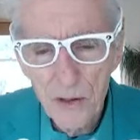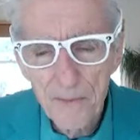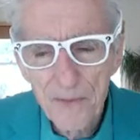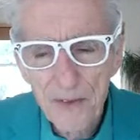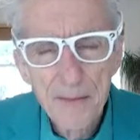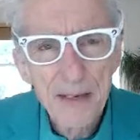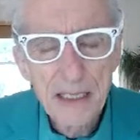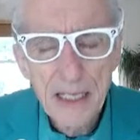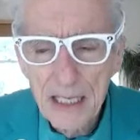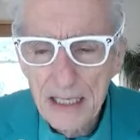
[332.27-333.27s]
Because I think
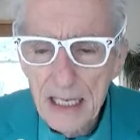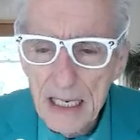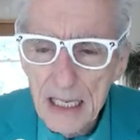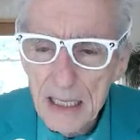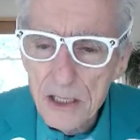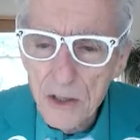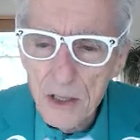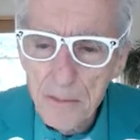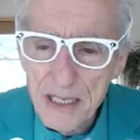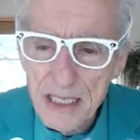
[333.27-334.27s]
the key to starting a
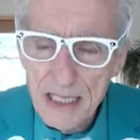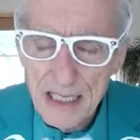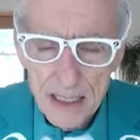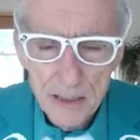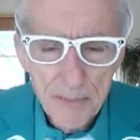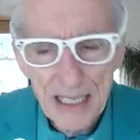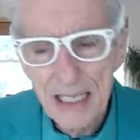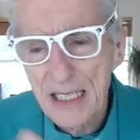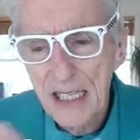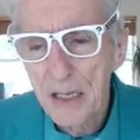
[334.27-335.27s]
business is spending
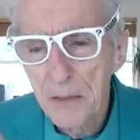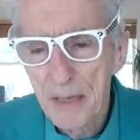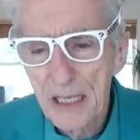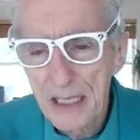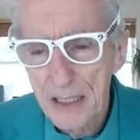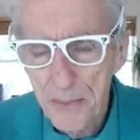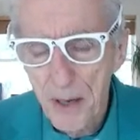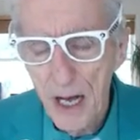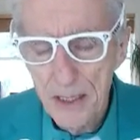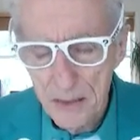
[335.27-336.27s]
as little money as
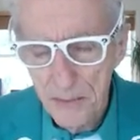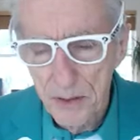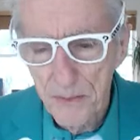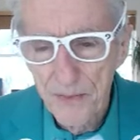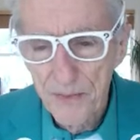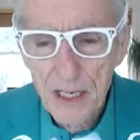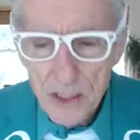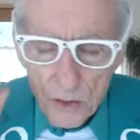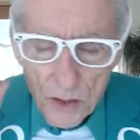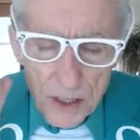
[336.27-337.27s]
possible.
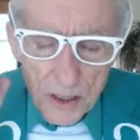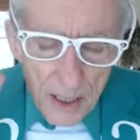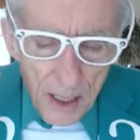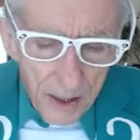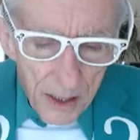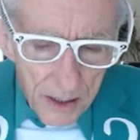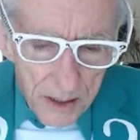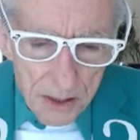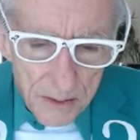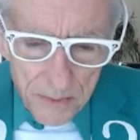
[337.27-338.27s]
So
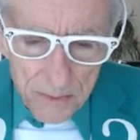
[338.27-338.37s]
the